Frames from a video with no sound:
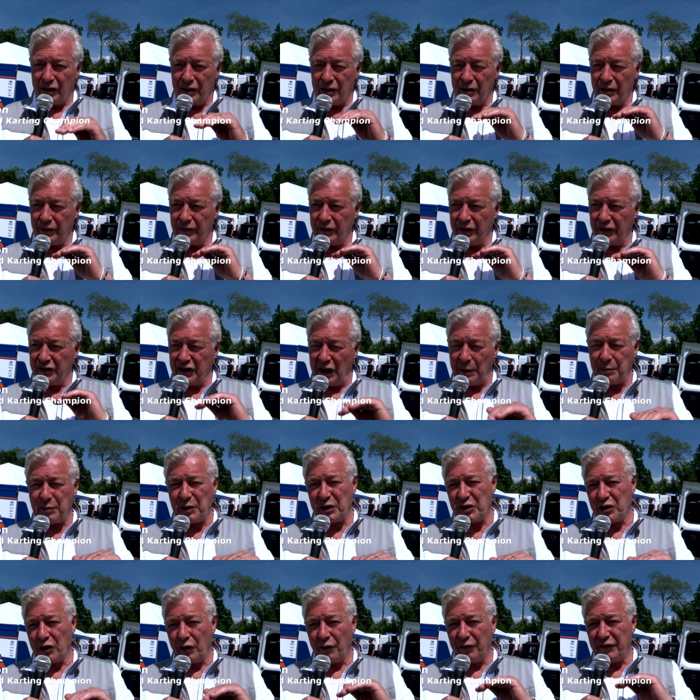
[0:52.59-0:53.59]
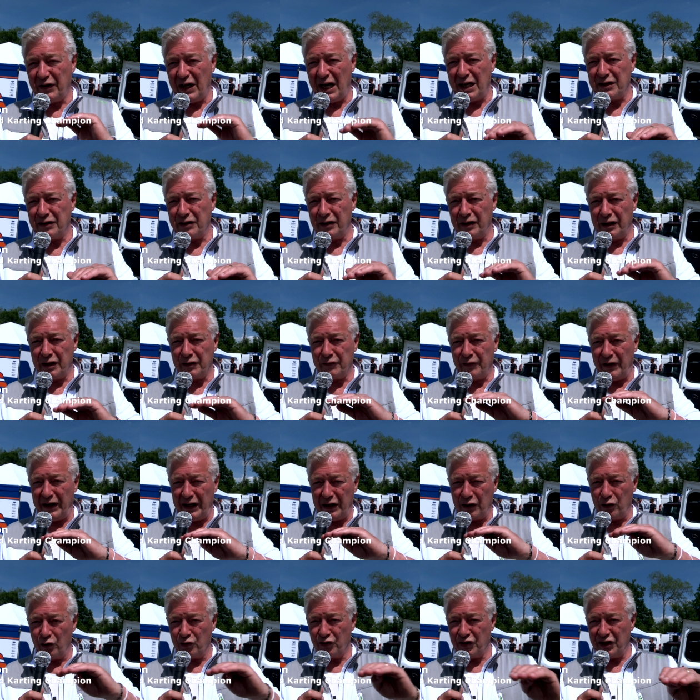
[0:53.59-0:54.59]
th the temperature of the engine is
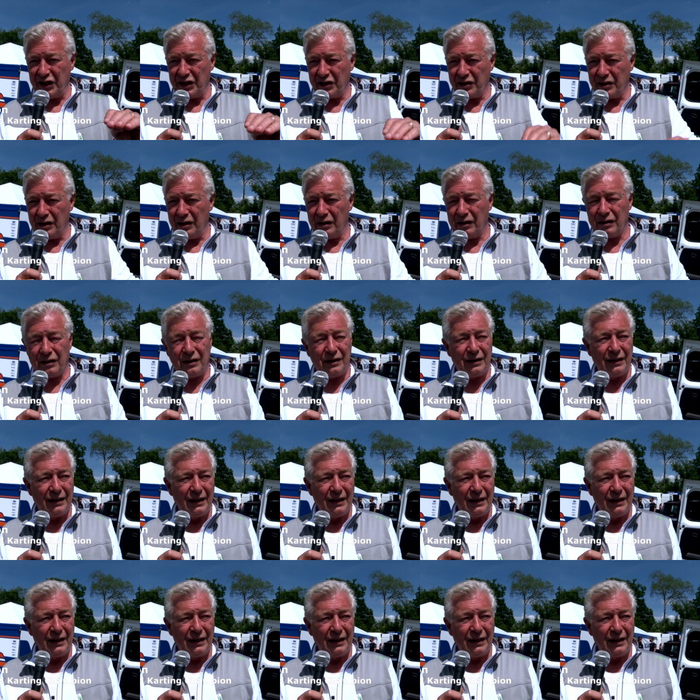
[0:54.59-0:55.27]
very consistent